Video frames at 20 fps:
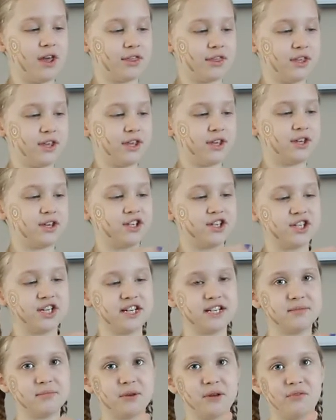I think
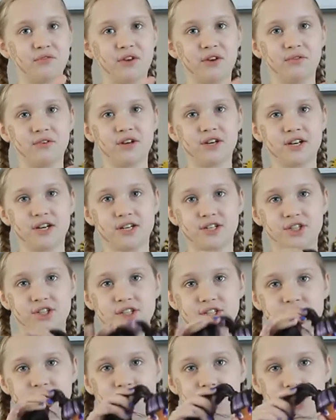she's my favorite because
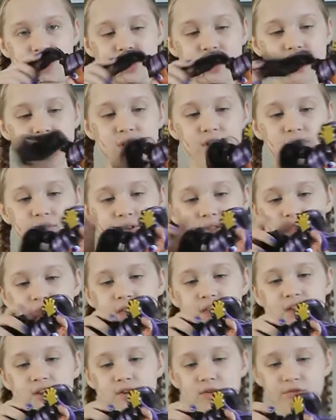she's got really
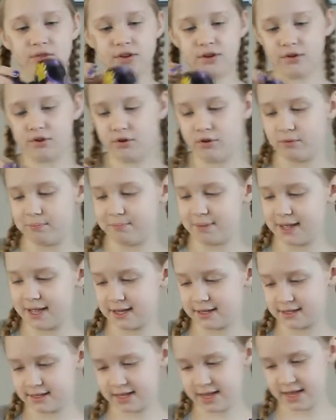cute little
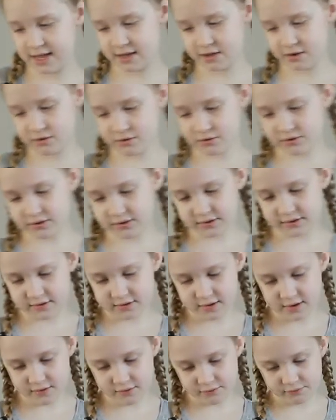pigtails and
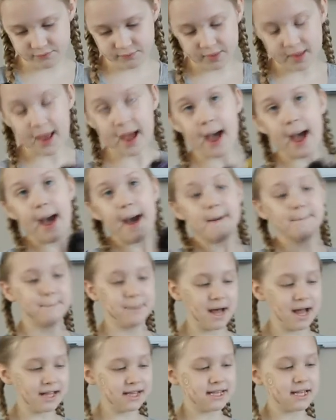stuff.
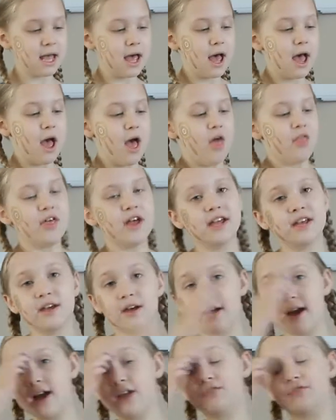But thank
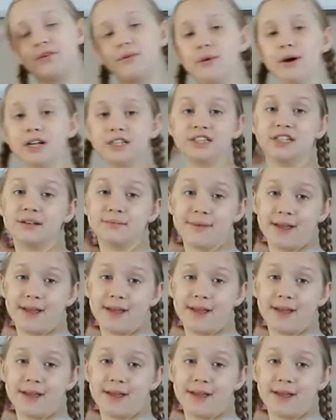you guys for watching.